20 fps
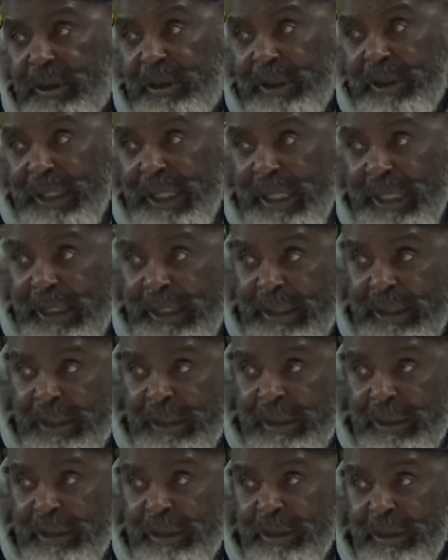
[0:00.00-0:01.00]

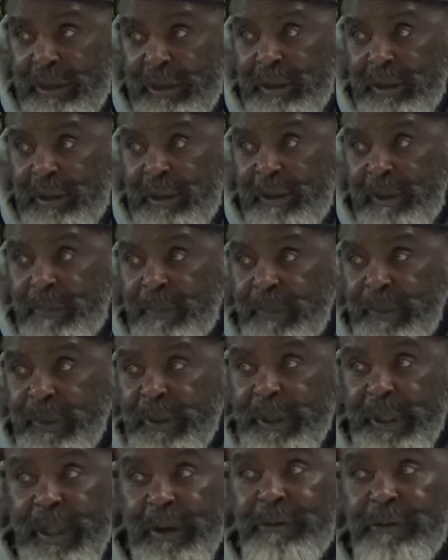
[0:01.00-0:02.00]

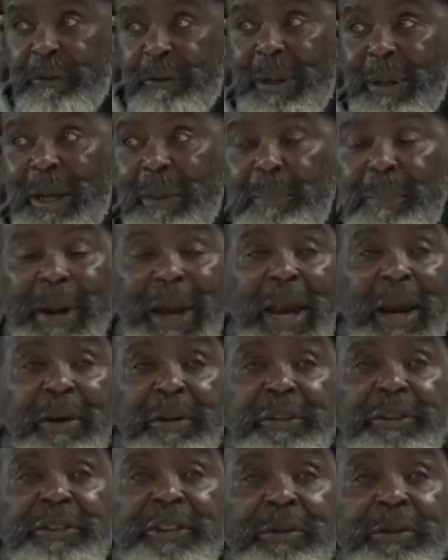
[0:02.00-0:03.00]
now from our
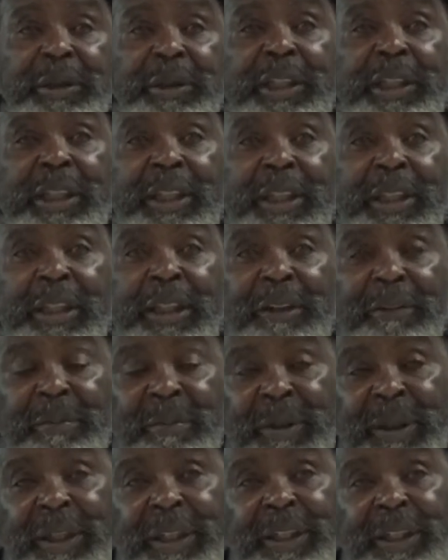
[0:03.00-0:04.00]
piracy we get enough
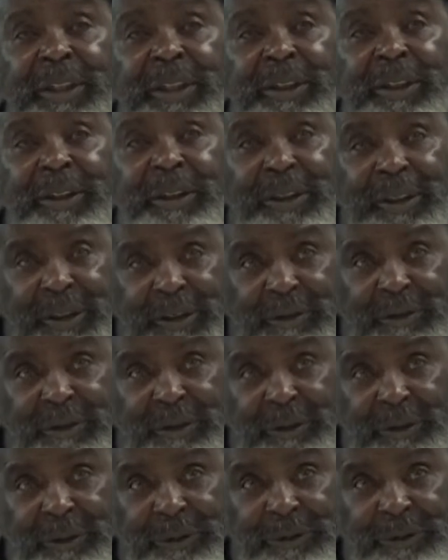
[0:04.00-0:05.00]
money to cover
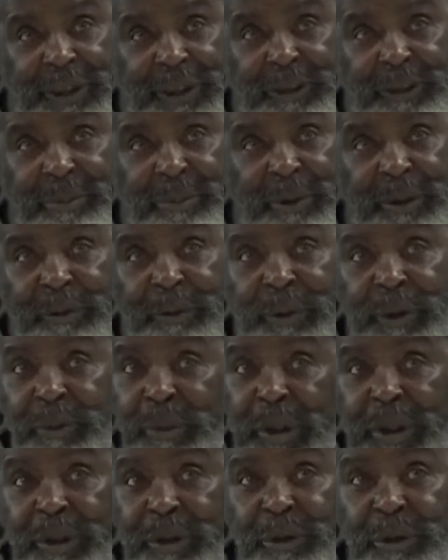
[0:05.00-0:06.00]
those things, but if we
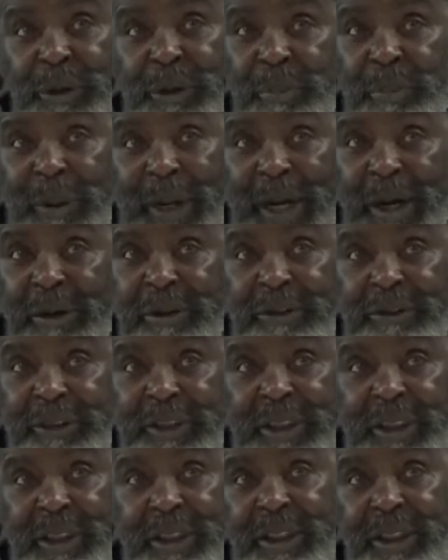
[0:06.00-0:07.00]
weren't doing piracy,
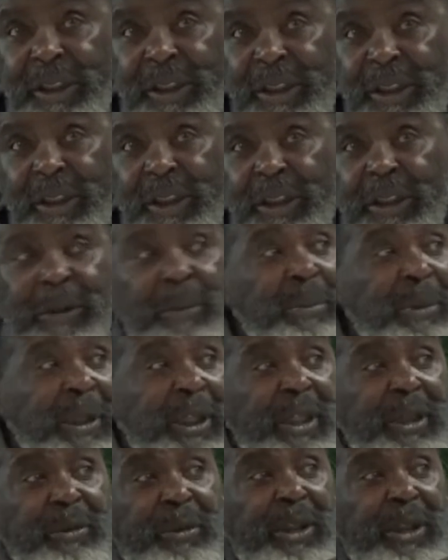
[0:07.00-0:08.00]
the
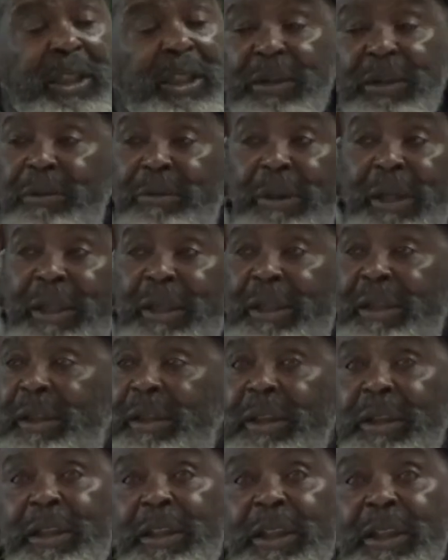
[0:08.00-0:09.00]
money we get
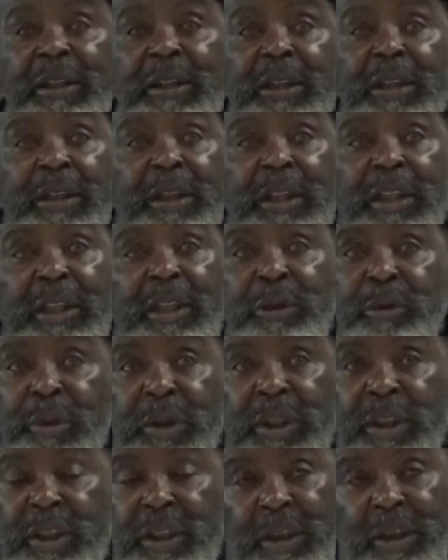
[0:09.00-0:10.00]
right here, it
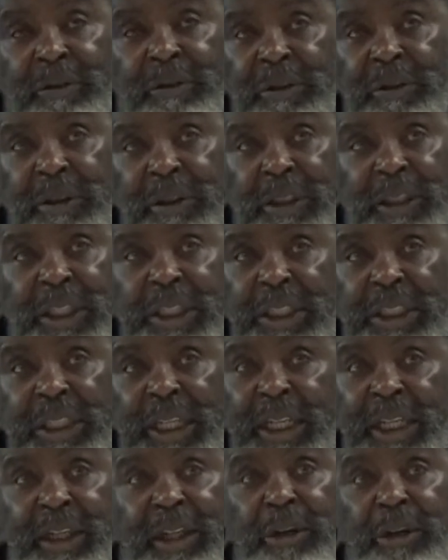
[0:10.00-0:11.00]
wouldn't cover
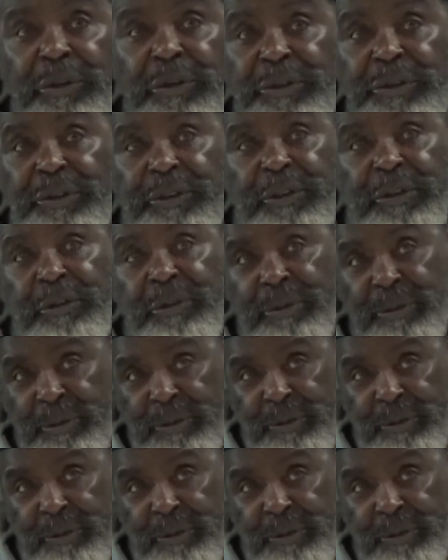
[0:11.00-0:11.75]
anything close to